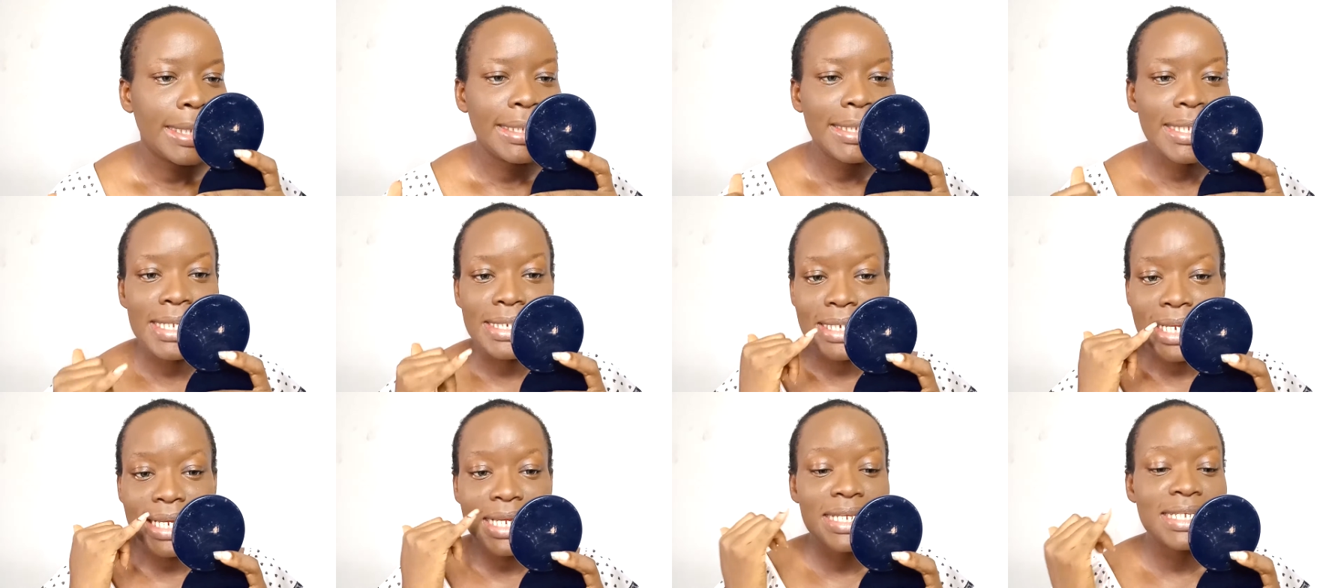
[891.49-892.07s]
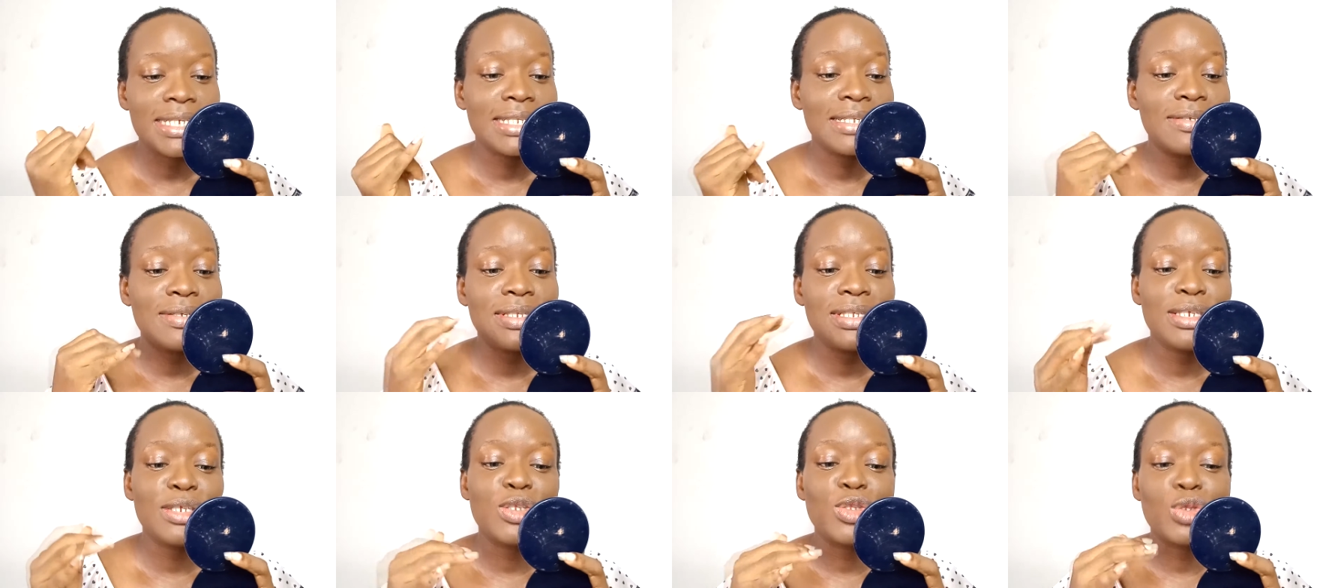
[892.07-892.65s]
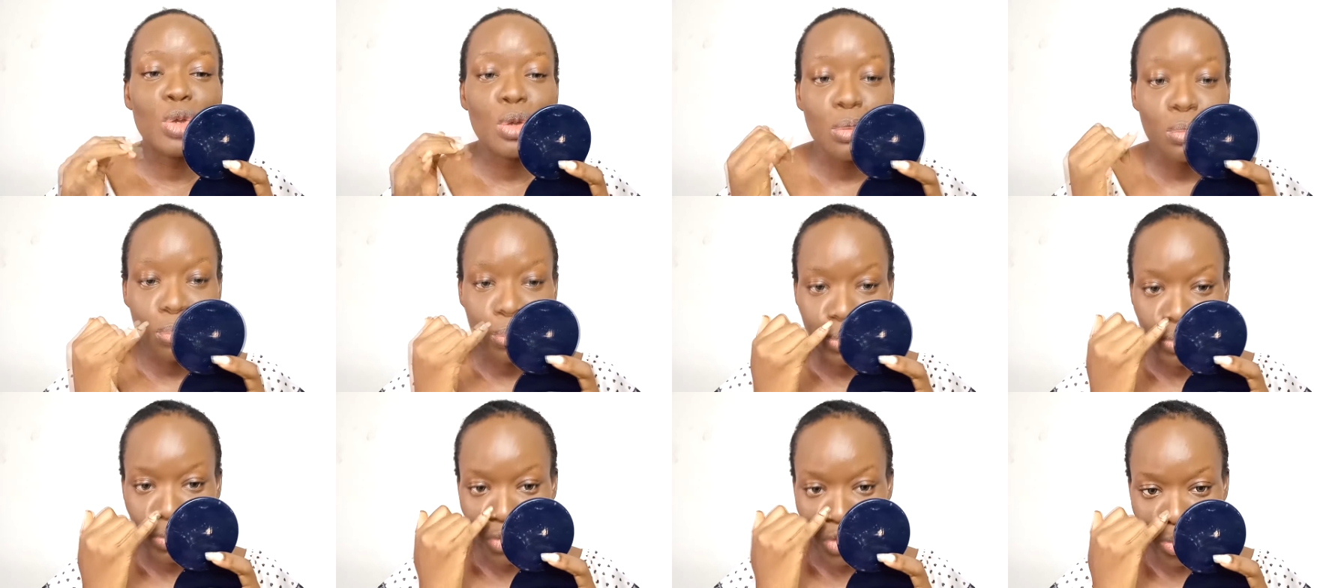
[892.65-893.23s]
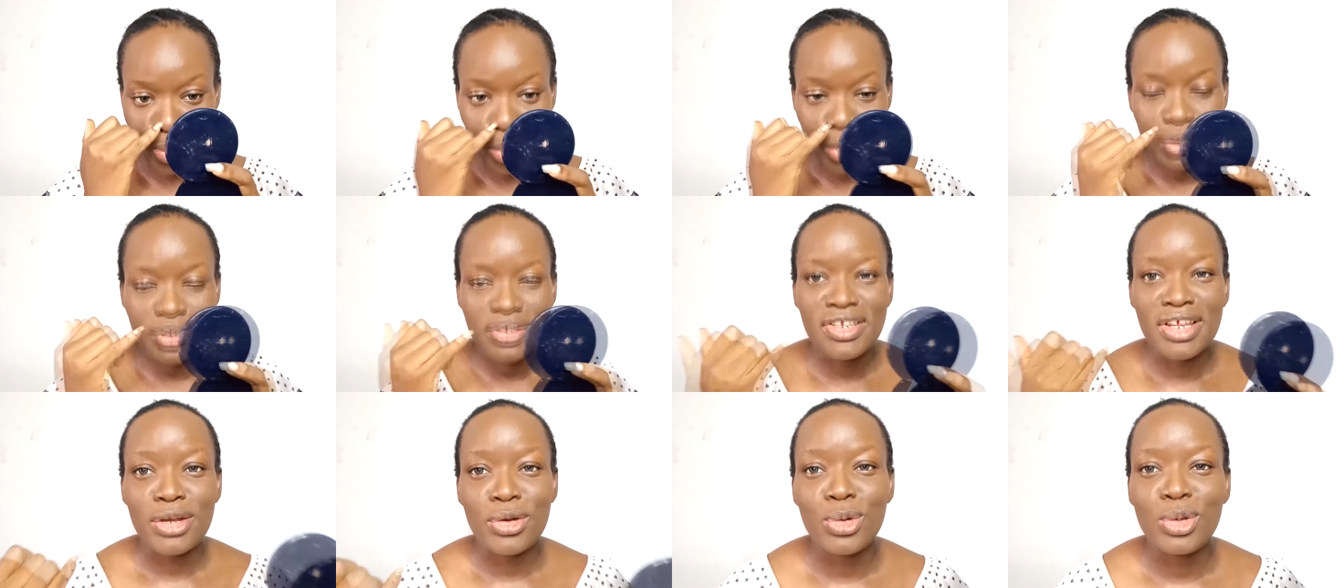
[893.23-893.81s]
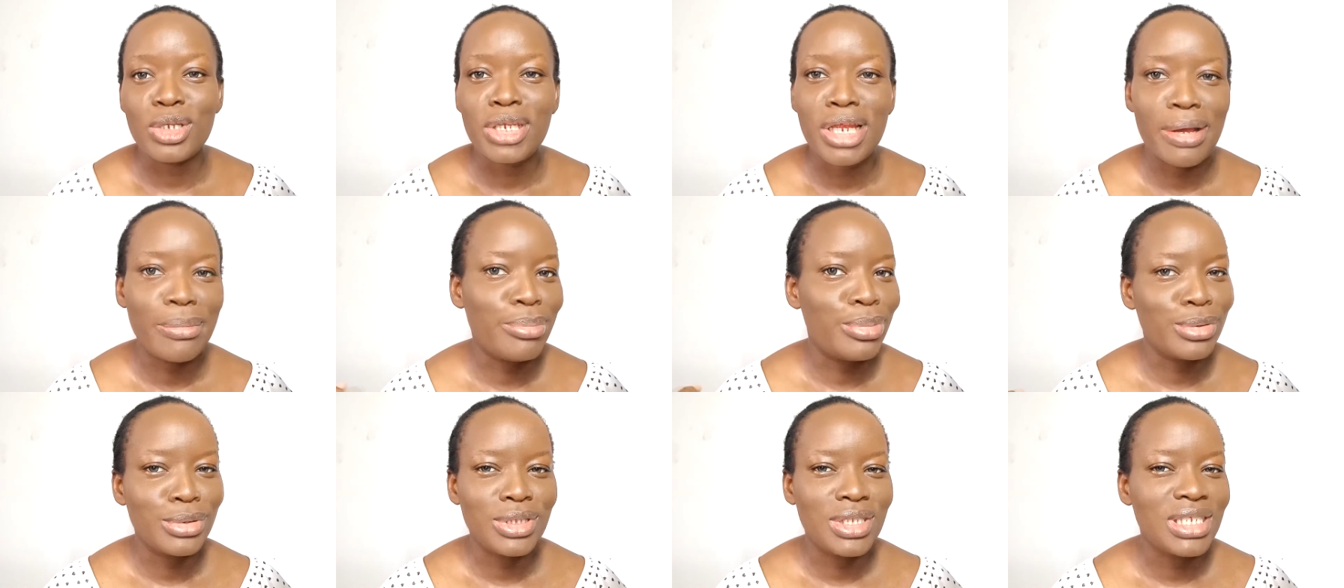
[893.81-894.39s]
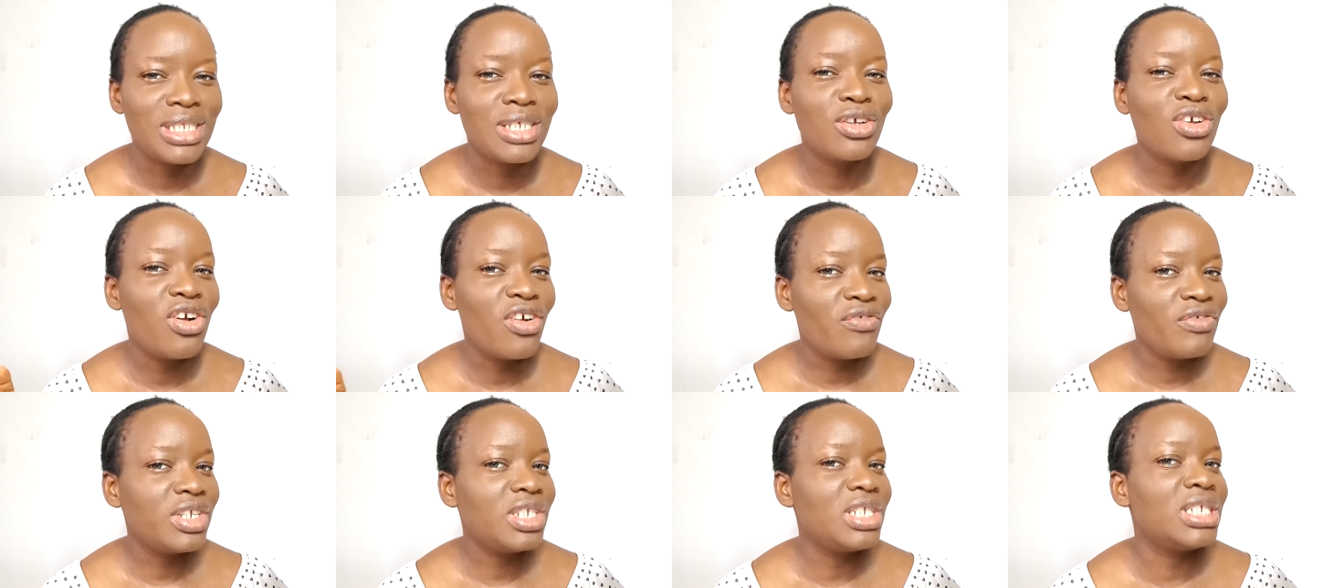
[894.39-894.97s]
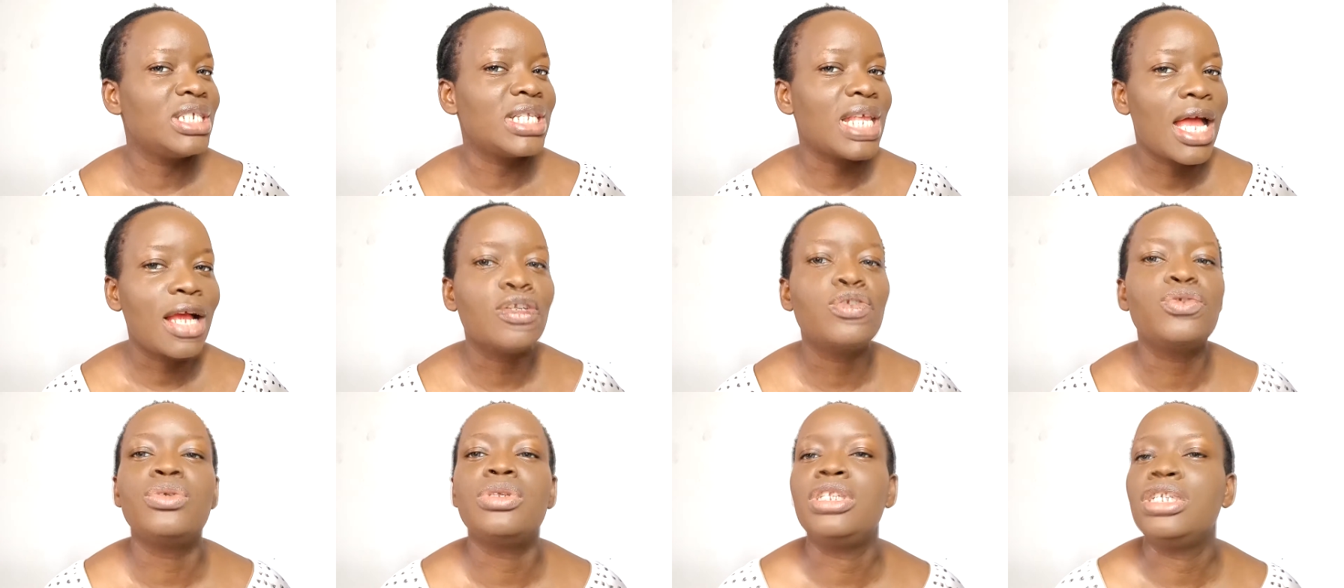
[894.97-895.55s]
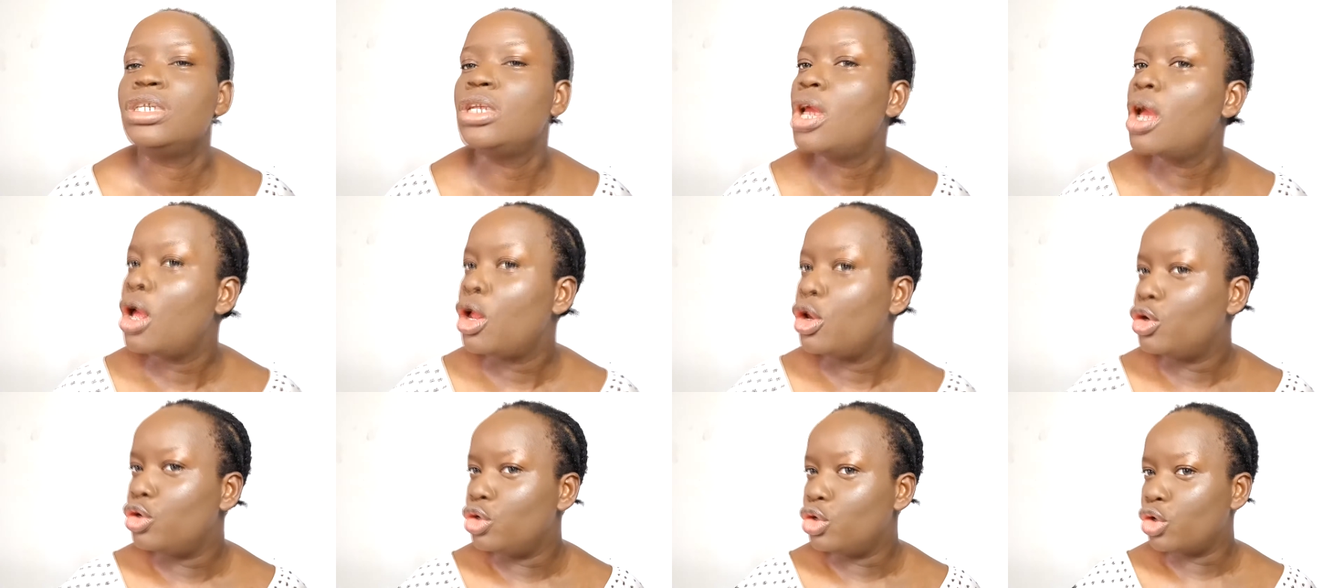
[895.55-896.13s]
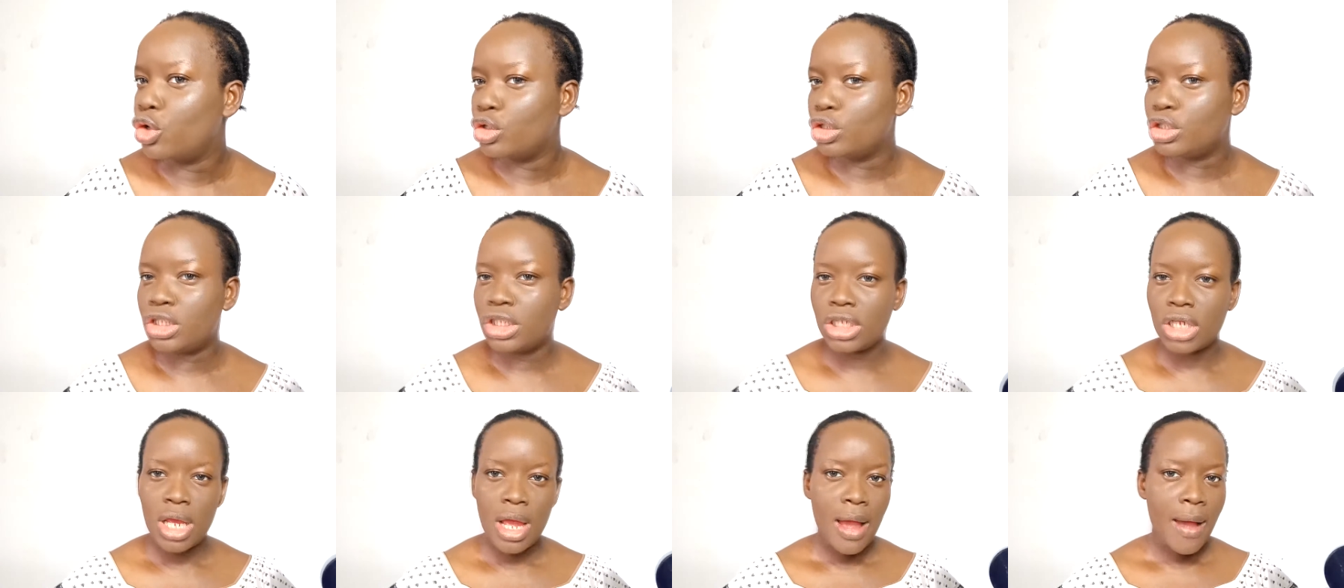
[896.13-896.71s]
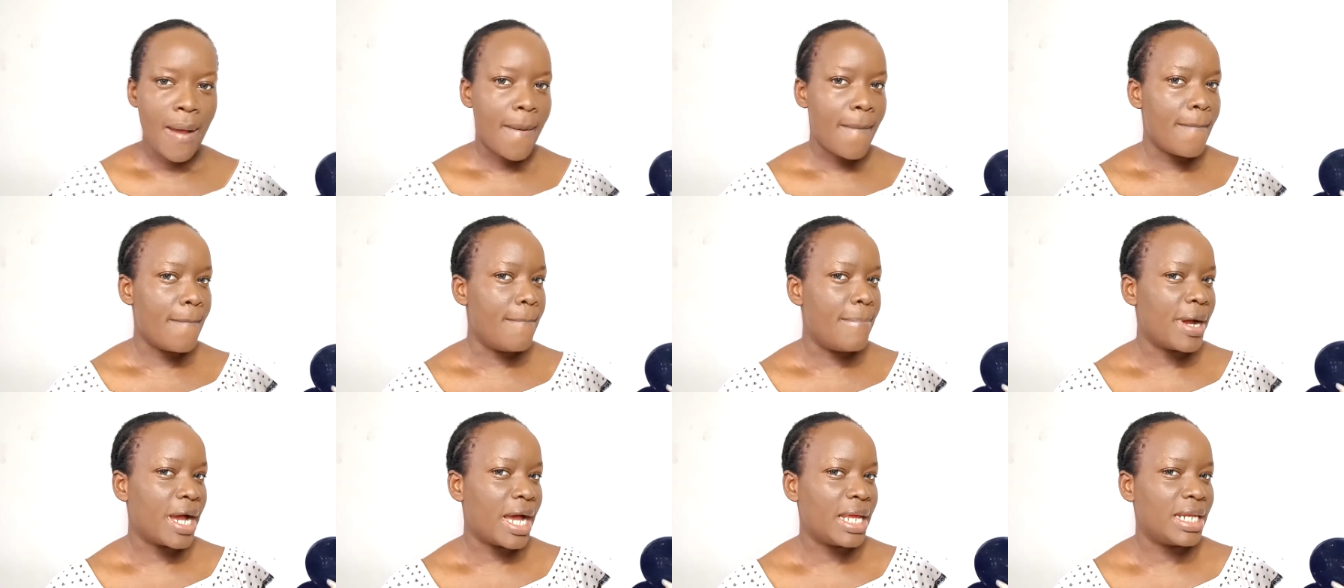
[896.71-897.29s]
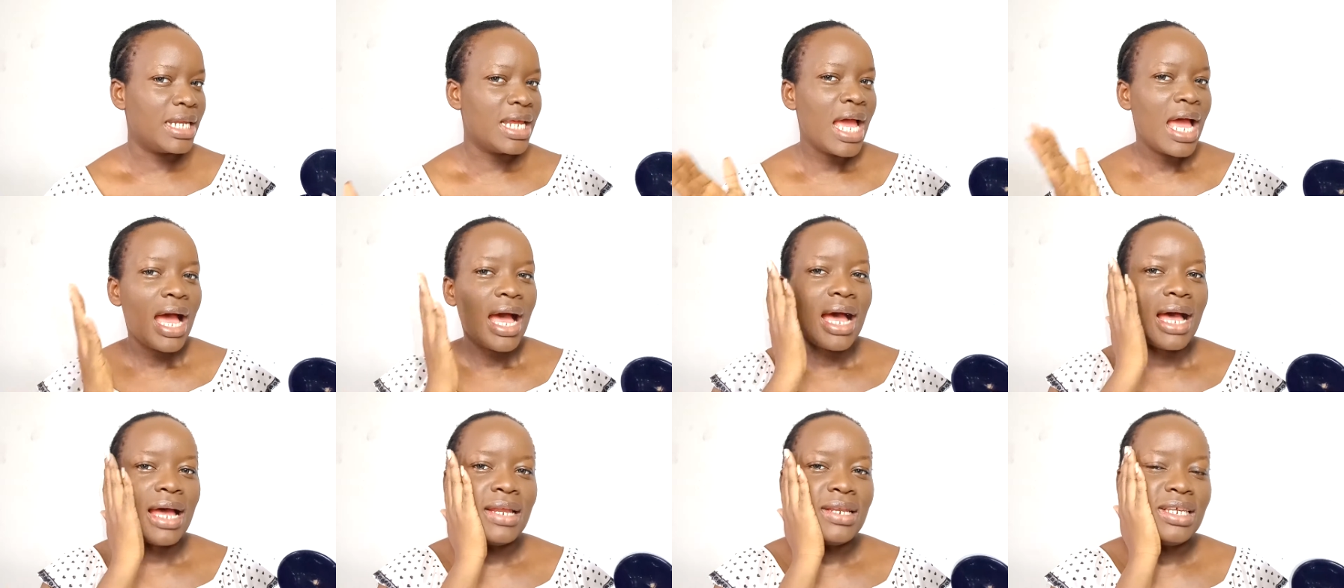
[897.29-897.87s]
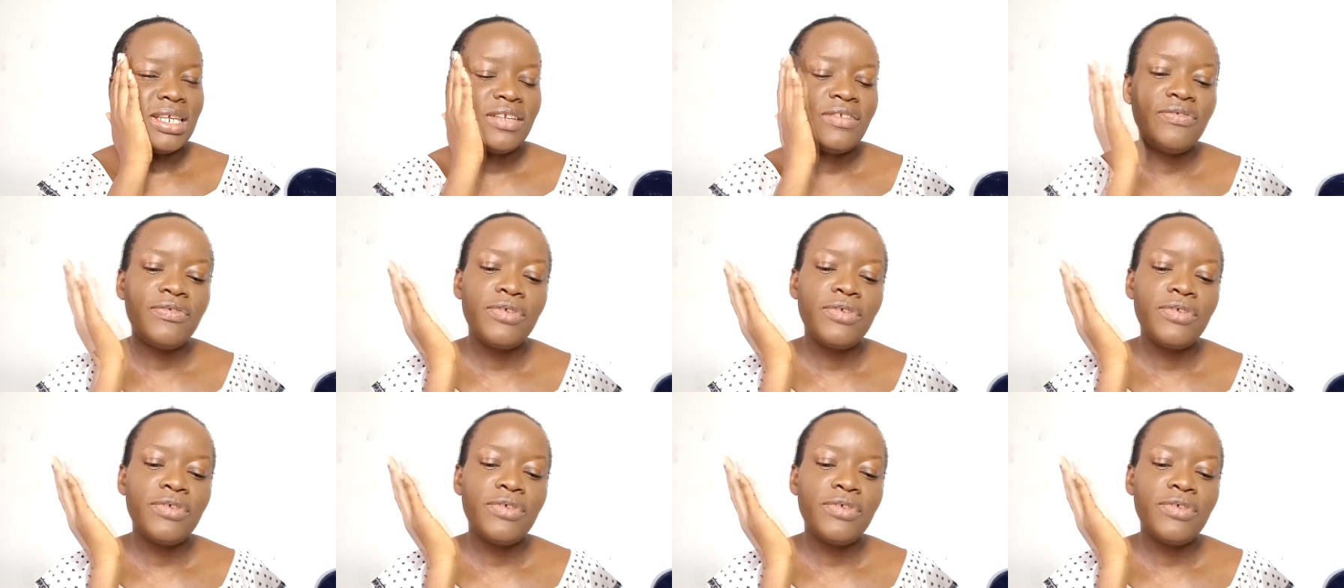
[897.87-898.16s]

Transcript: Yes, I can still see some spots and all that, but the coverage is actually not bad, and it